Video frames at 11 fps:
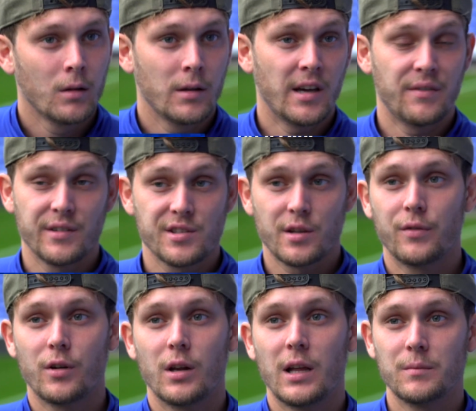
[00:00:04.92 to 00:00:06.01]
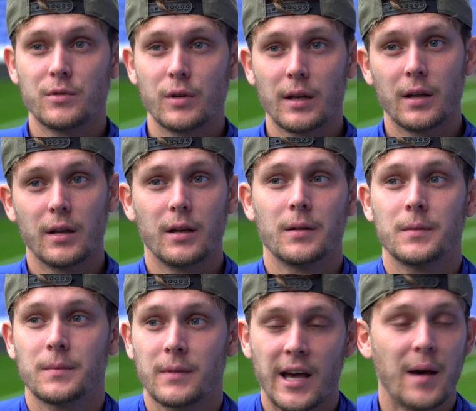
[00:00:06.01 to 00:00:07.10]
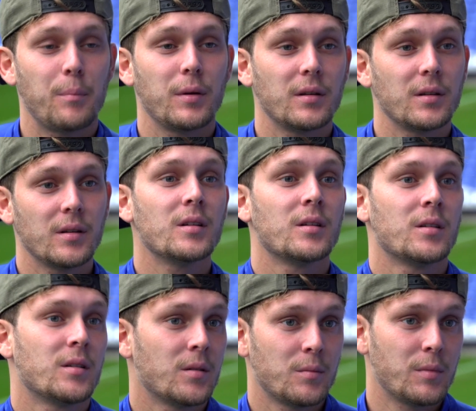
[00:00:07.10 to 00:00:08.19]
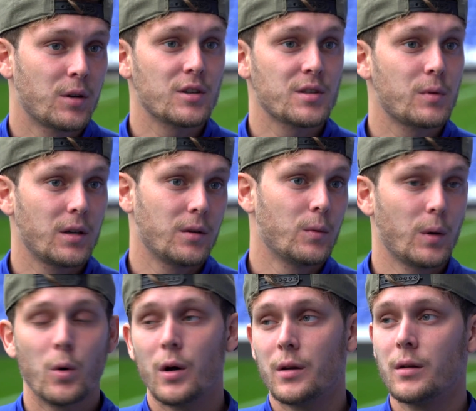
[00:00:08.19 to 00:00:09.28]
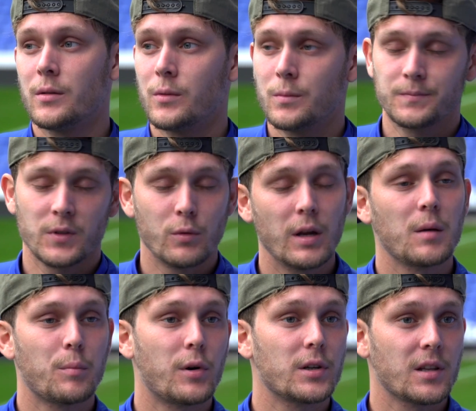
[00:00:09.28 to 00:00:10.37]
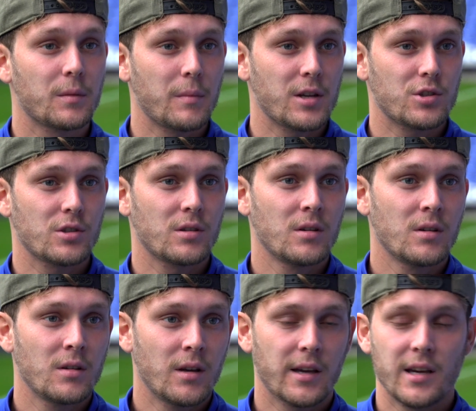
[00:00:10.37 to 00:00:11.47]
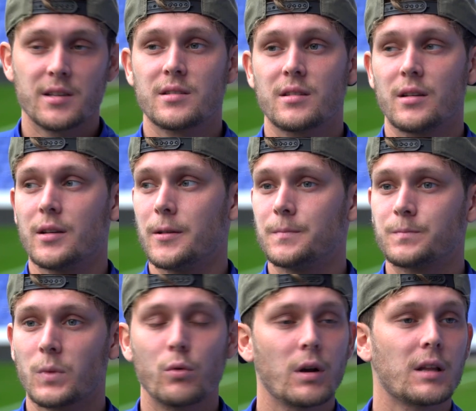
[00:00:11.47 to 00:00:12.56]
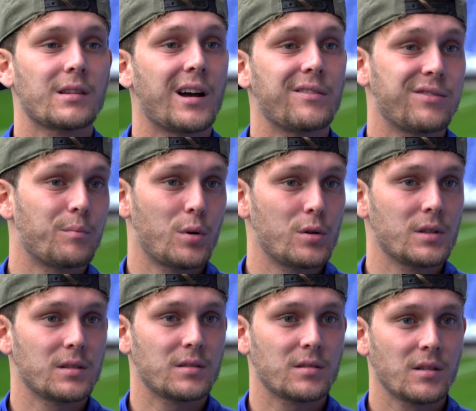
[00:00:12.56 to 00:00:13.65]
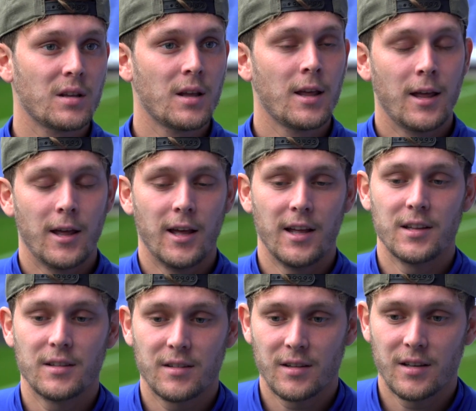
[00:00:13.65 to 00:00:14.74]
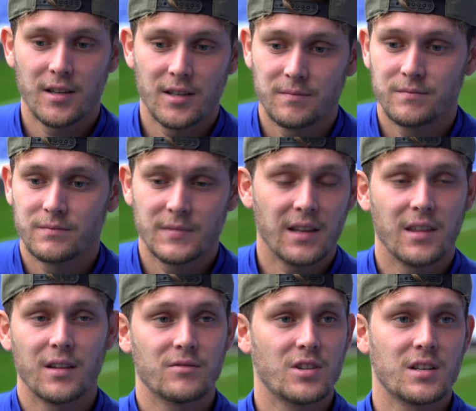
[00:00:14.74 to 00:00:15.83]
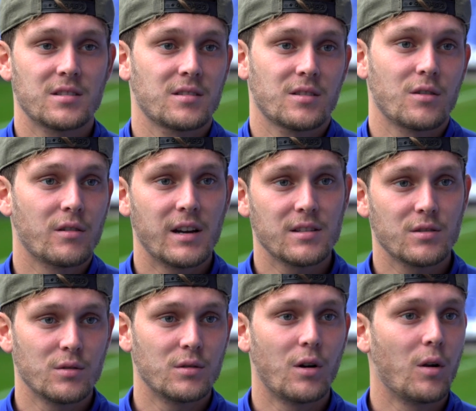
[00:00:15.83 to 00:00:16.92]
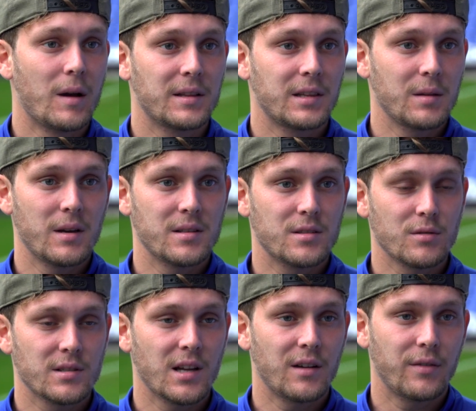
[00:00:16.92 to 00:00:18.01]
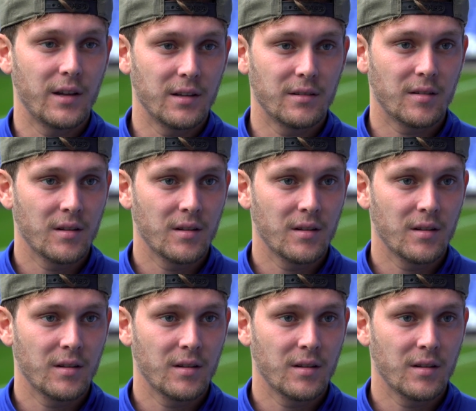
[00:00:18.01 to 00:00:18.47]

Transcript: Yeah, first of all, I'm really happy because we won a really important match against a really tough opponent. And nothing, just congrats to all my teammates, to staff, and